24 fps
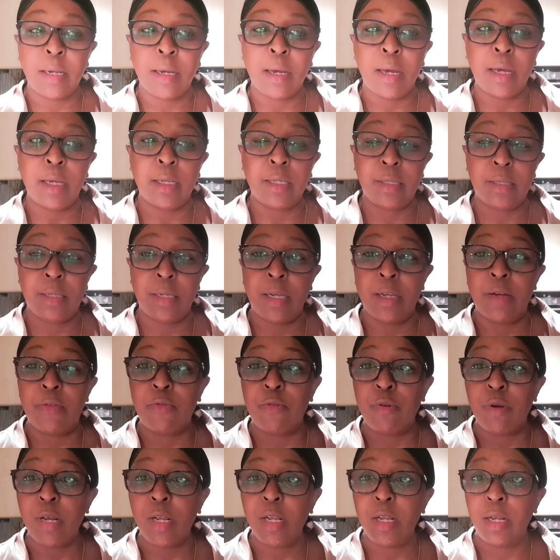I stayed
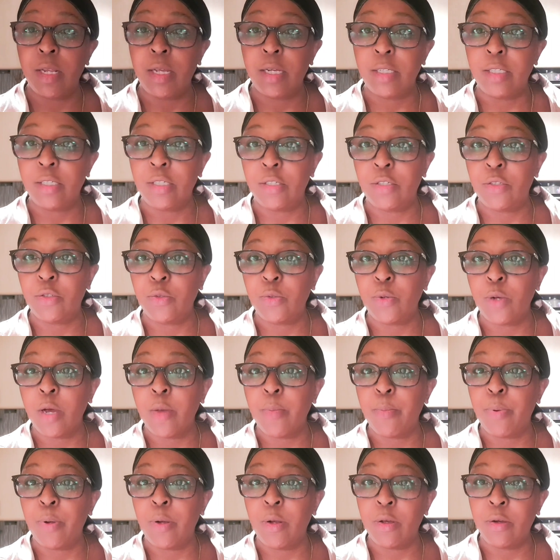really late to
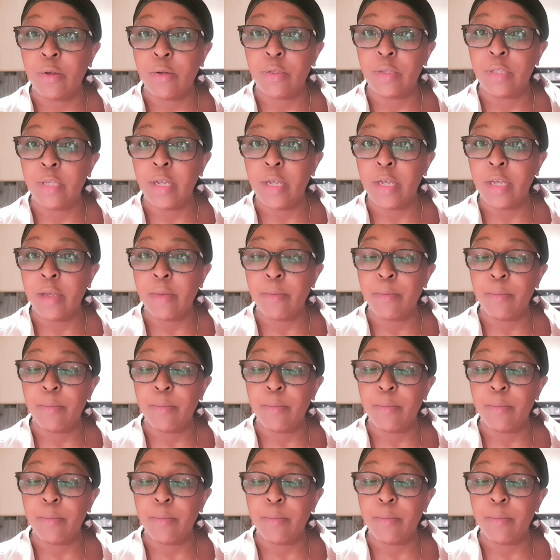upload the